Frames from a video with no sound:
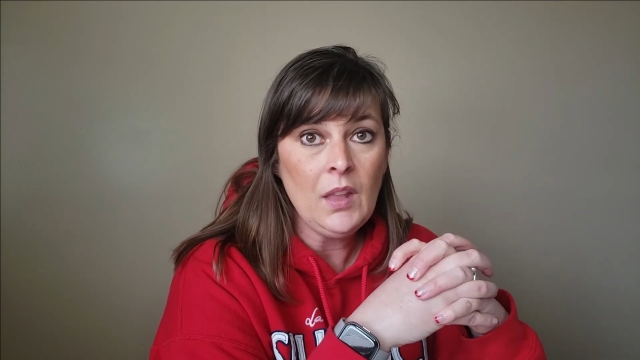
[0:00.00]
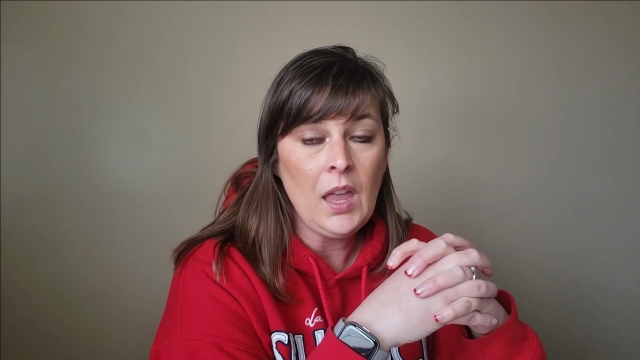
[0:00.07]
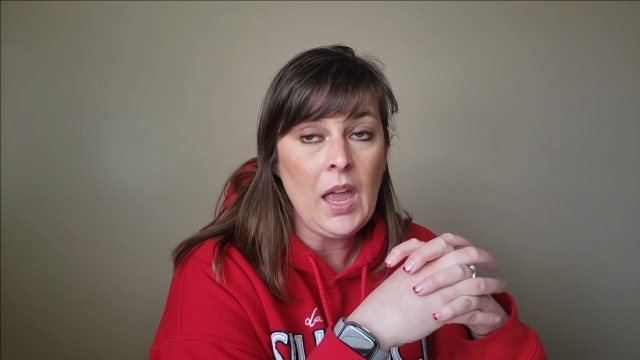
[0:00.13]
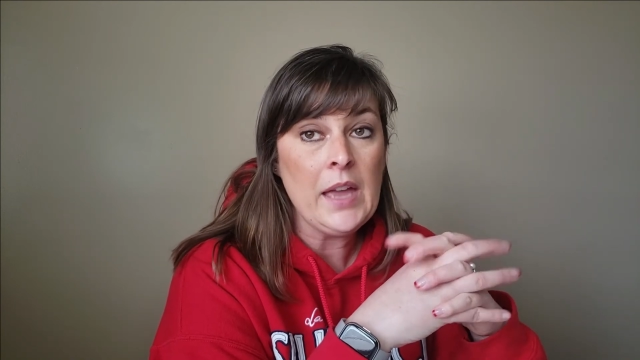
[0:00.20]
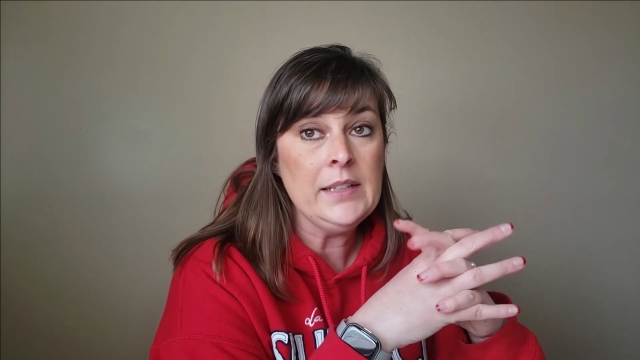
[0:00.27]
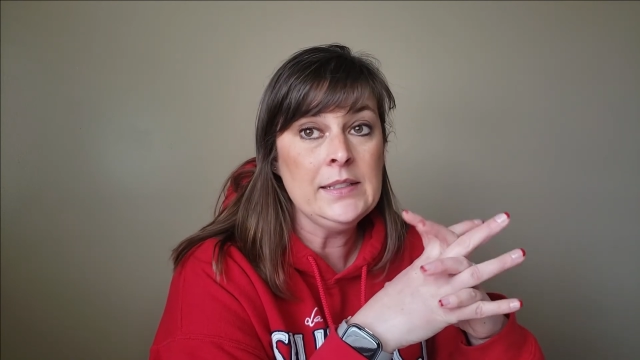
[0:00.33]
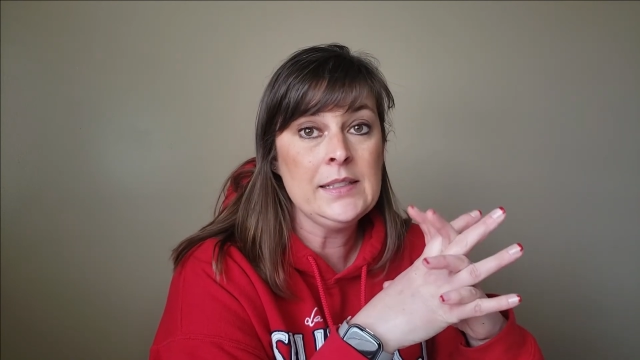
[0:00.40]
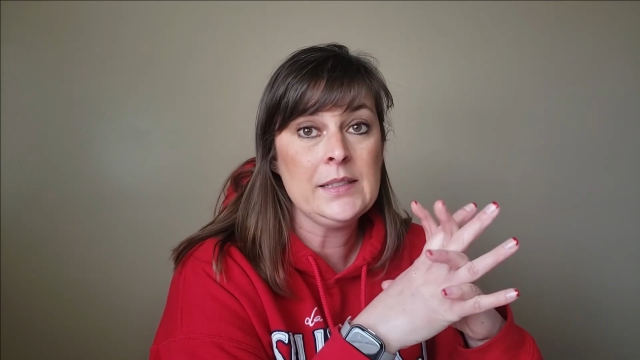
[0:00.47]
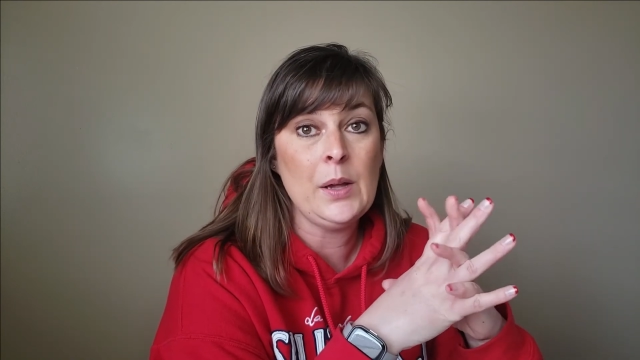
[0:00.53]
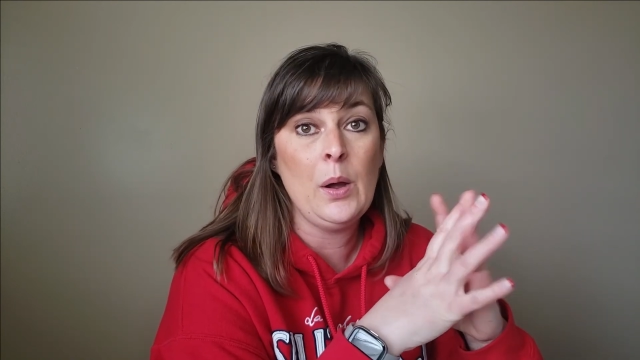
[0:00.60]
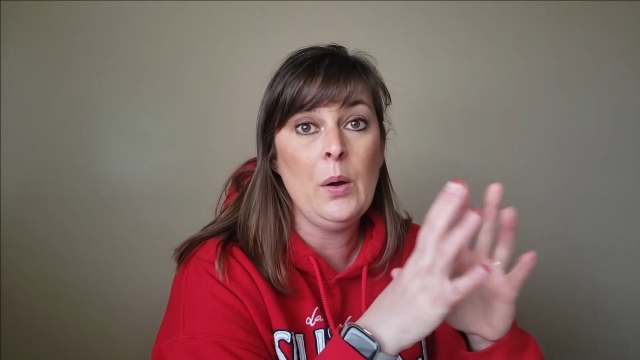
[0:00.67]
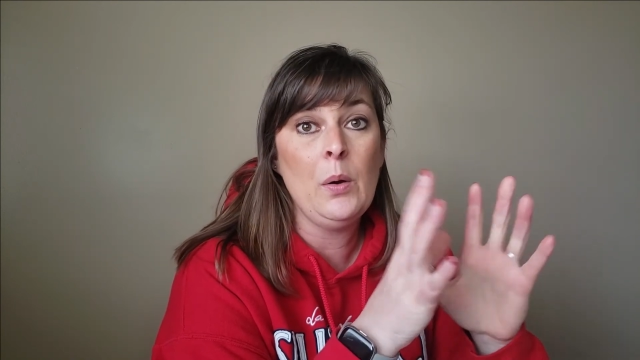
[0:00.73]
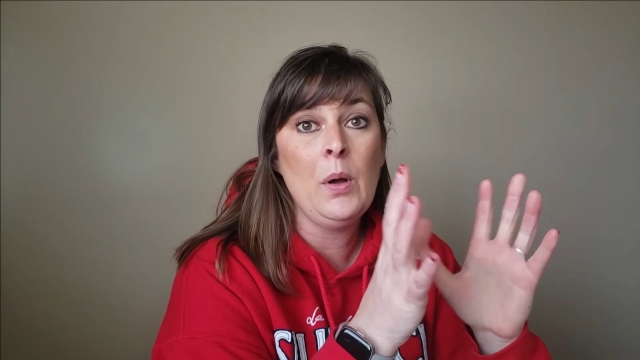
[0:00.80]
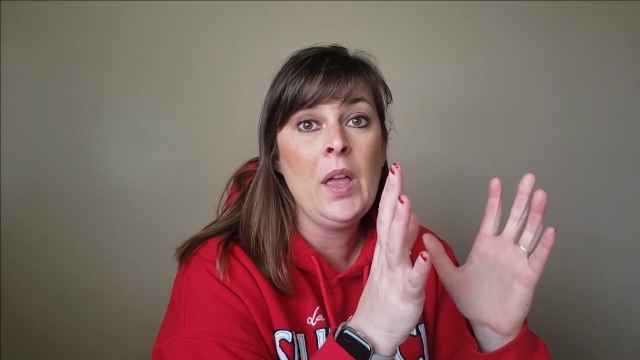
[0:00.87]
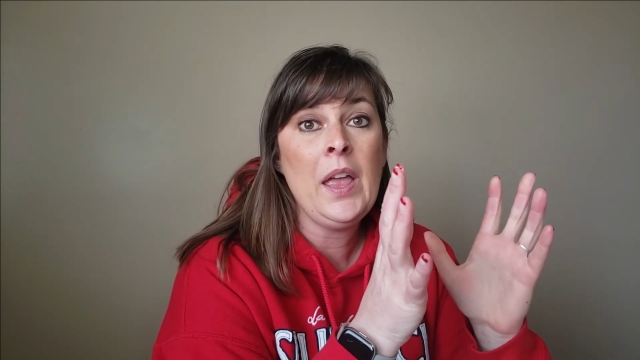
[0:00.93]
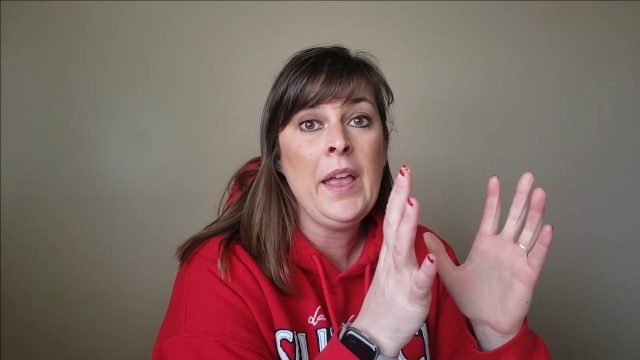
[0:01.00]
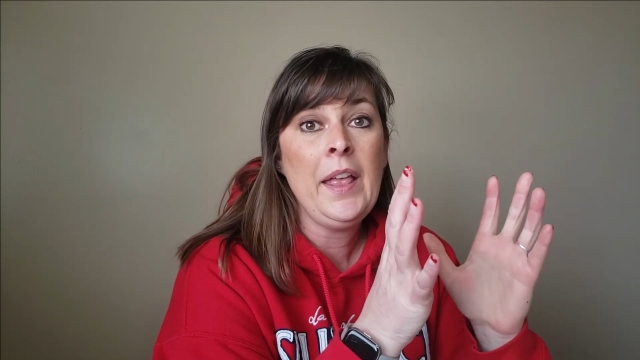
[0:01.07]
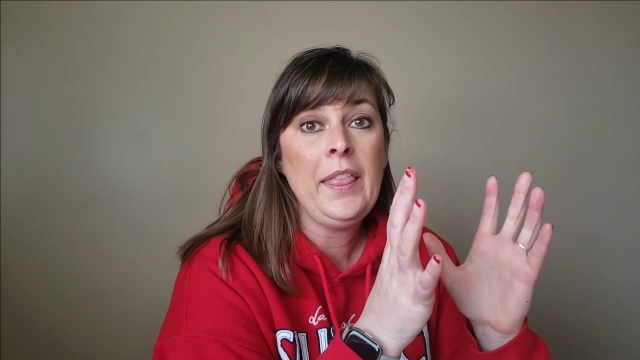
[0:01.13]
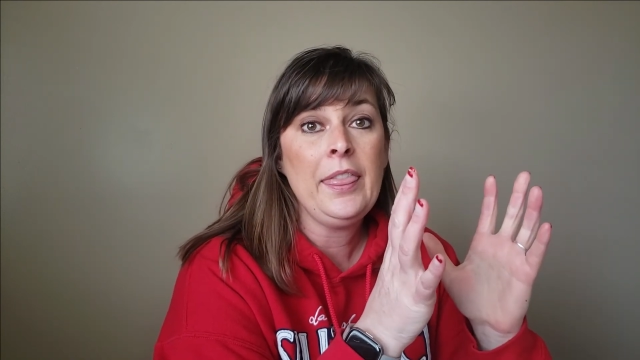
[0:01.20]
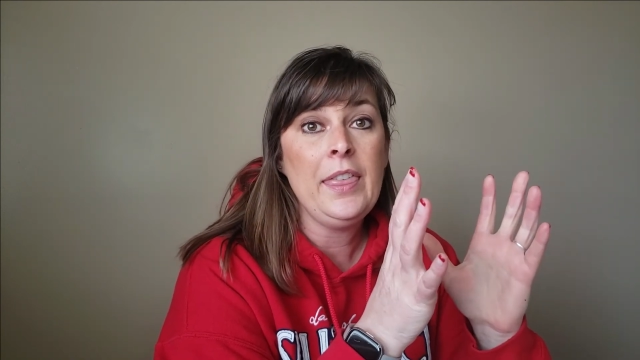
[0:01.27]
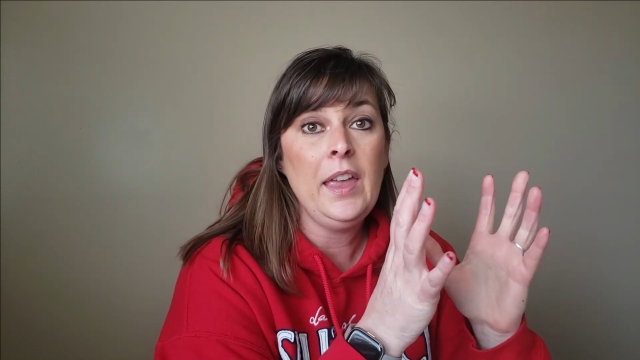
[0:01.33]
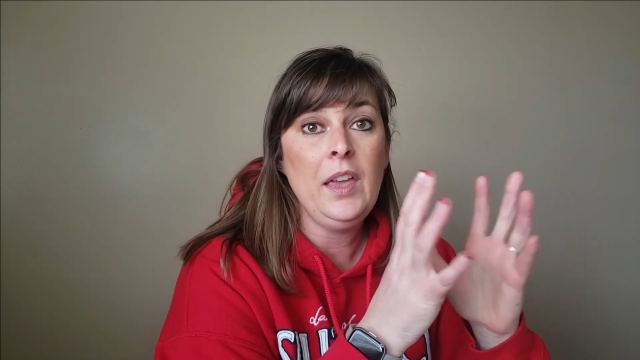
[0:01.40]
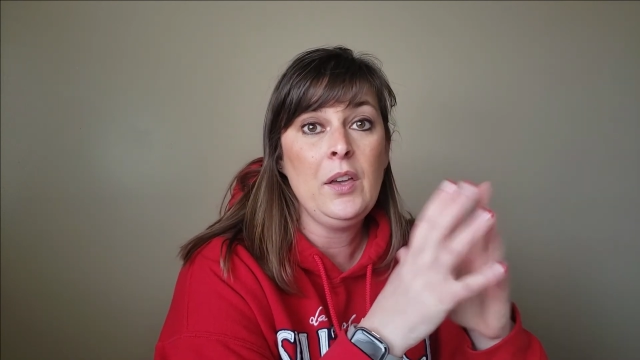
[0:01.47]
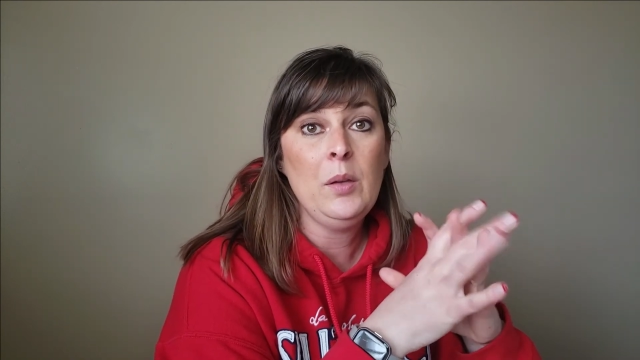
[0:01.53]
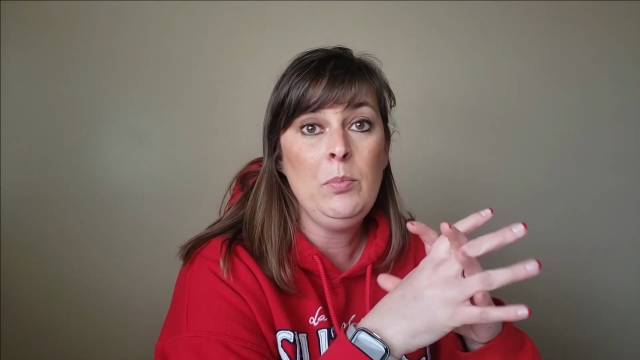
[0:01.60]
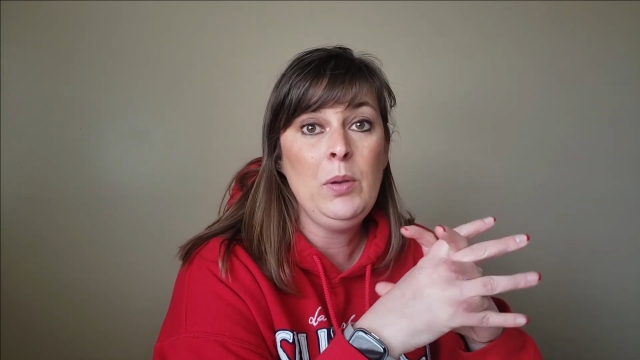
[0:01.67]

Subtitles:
And so they could